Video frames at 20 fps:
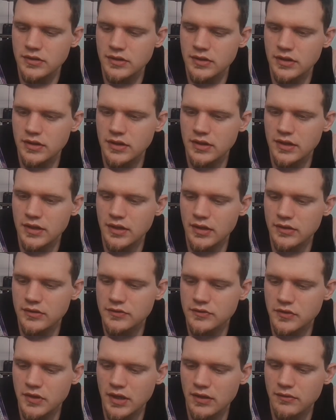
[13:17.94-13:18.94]

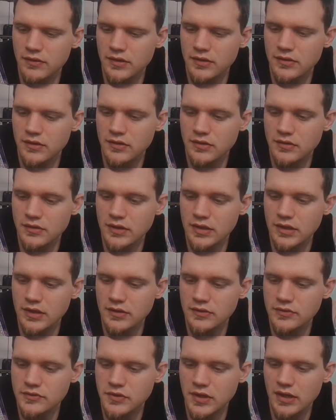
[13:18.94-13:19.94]

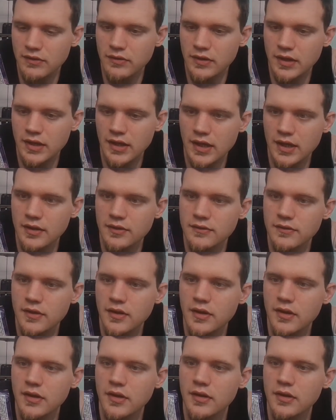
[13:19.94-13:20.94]

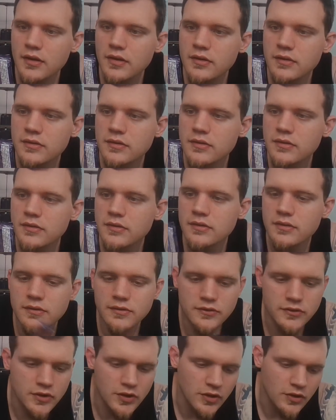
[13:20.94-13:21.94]
Extravaganza.
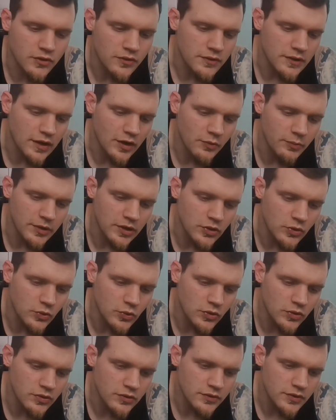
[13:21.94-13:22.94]
So that'll be
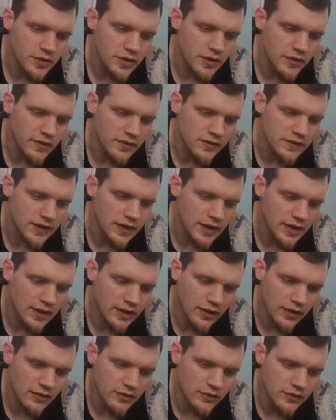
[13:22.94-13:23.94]
cool. The
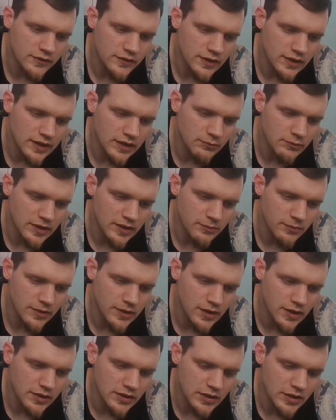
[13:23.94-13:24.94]
Tick looks like it might be
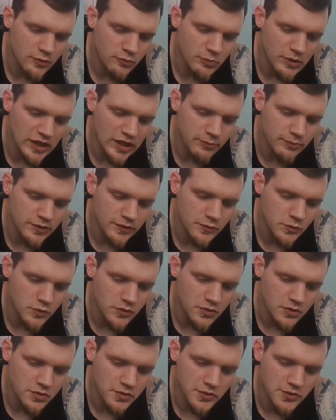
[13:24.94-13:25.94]
on there. Bobby's
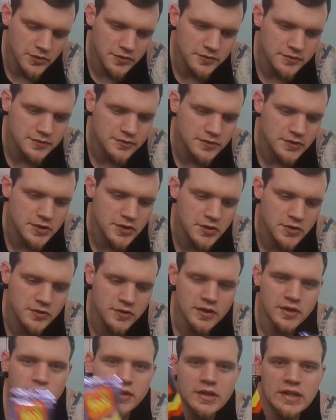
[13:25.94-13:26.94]
World. So
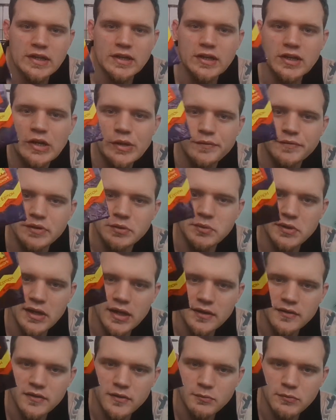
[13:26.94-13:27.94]
hopefully we
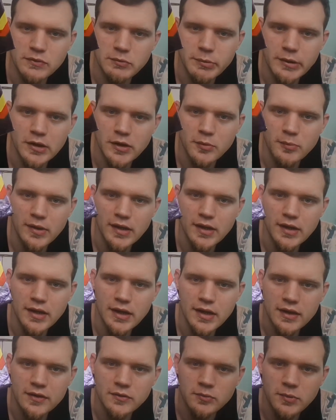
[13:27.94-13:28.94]
got some Spider-Man and
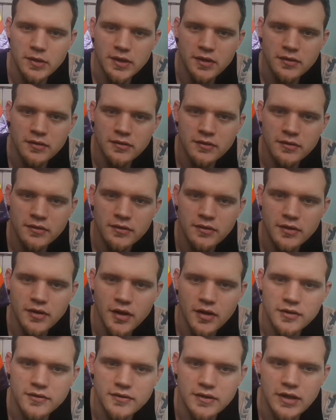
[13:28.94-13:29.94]
X-Men
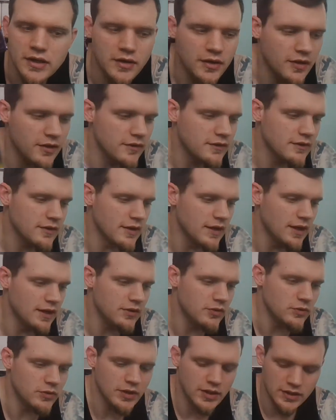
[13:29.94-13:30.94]
cards in there, because I
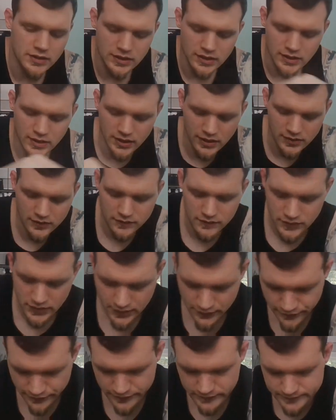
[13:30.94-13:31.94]
do like that kind of
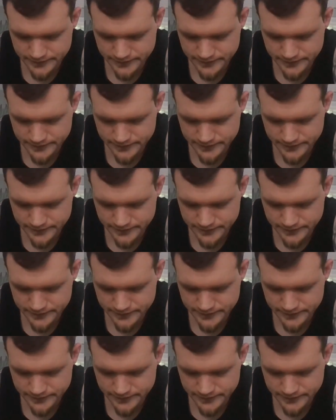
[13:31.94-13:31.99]
stuff.